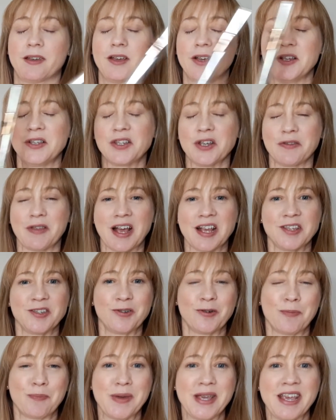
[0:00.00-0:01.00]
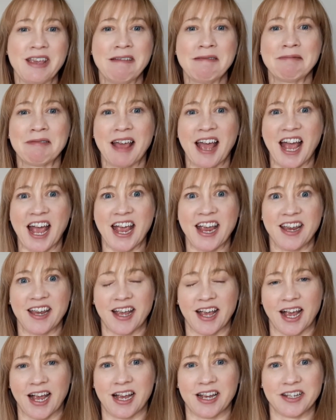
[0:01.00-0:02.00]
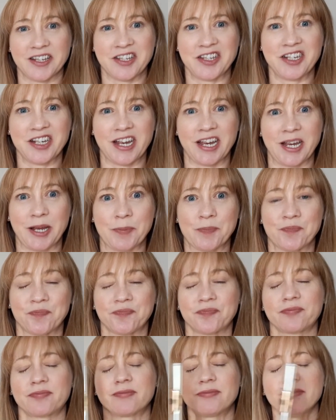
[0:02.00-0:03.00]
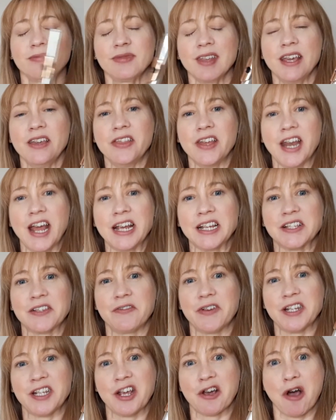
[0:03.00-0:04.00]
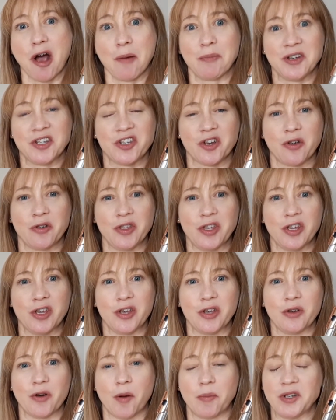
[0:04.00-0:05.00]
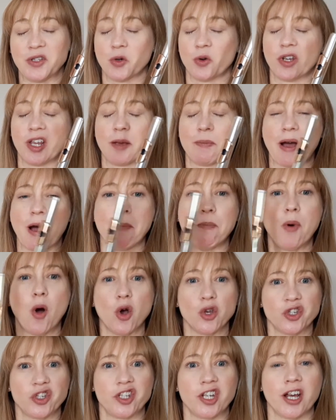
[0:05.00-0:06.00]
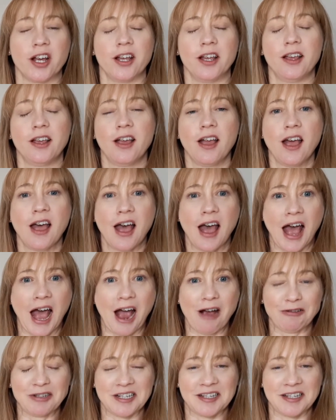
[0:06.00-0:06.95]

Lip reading: So that's your B, A and G. In the next video, I'll be talking about posture, how to